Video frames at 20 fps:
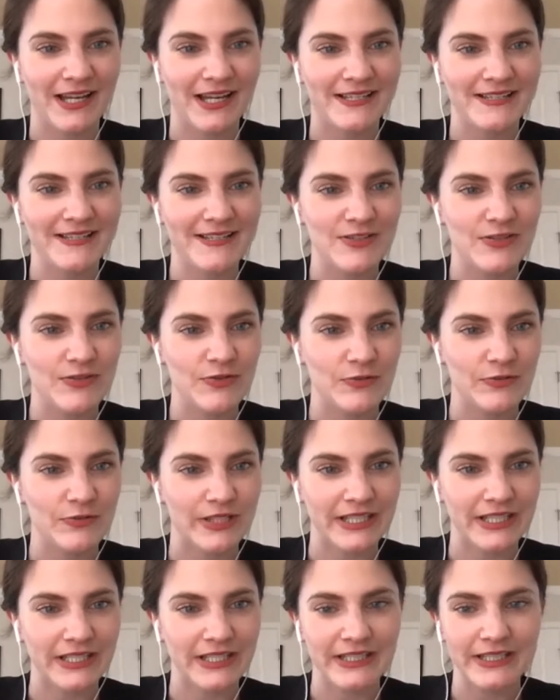
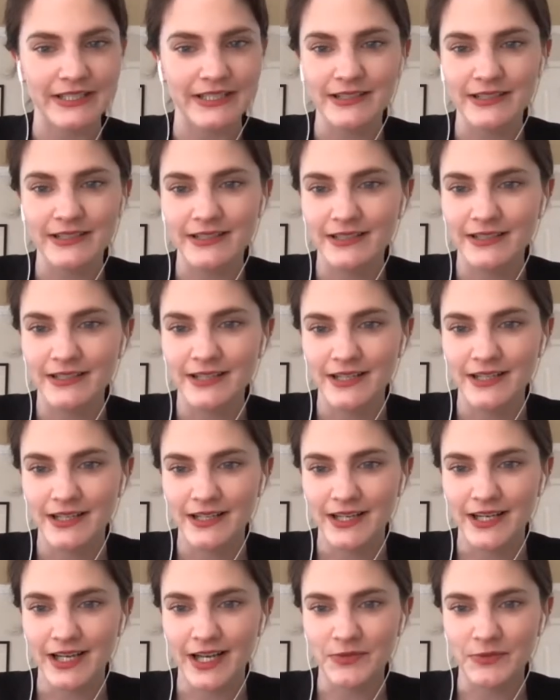screen
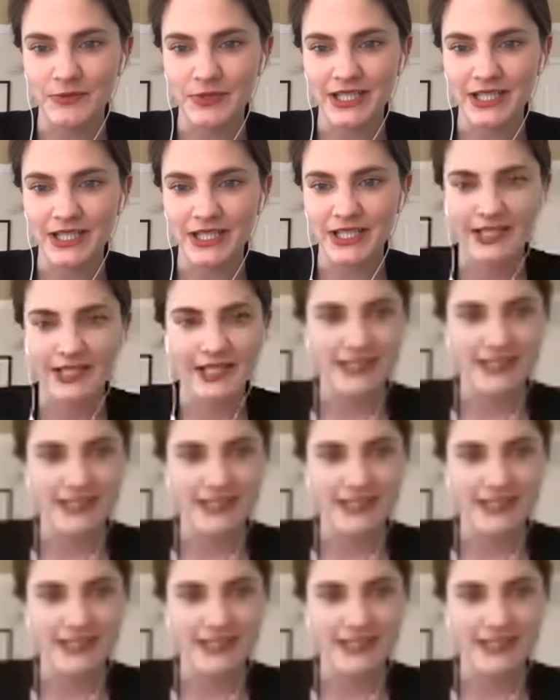and we can get